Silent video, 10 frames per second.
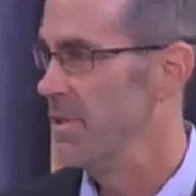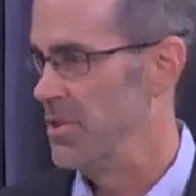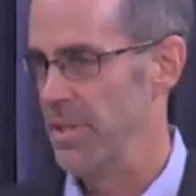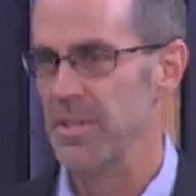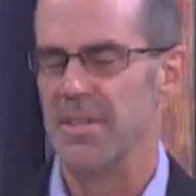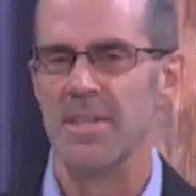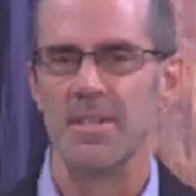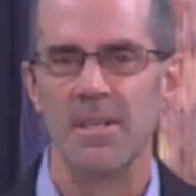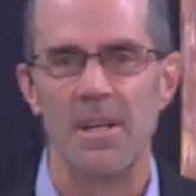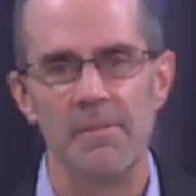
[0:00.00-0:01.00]
the church
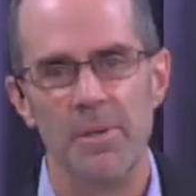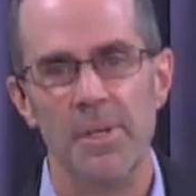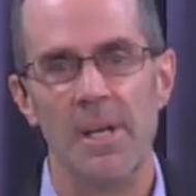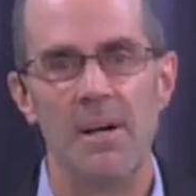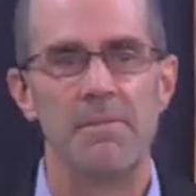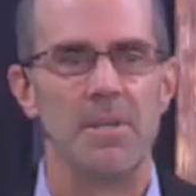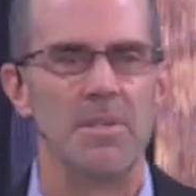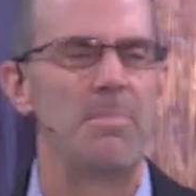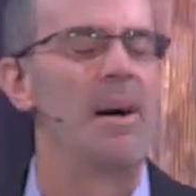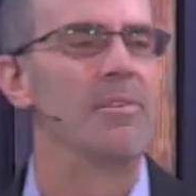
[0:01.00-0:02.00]
doesn't love you enough, your
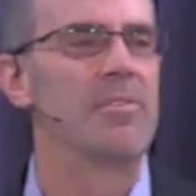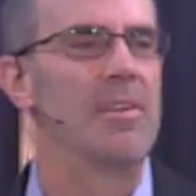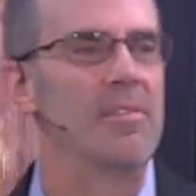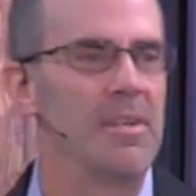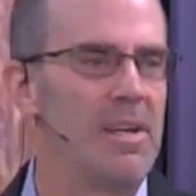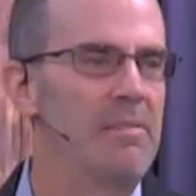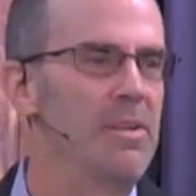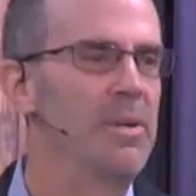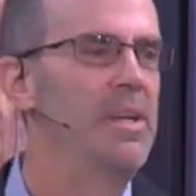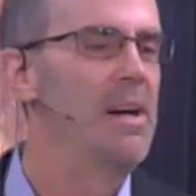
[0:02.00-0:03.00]
spouse doesn't love
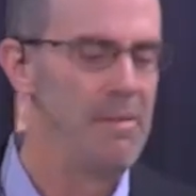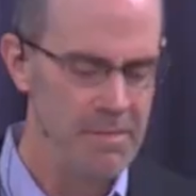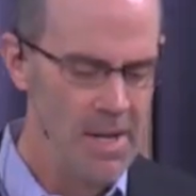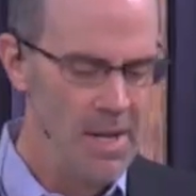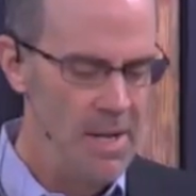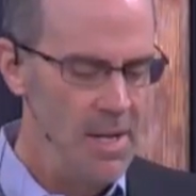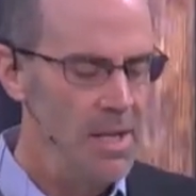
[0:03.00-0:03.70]
you enough,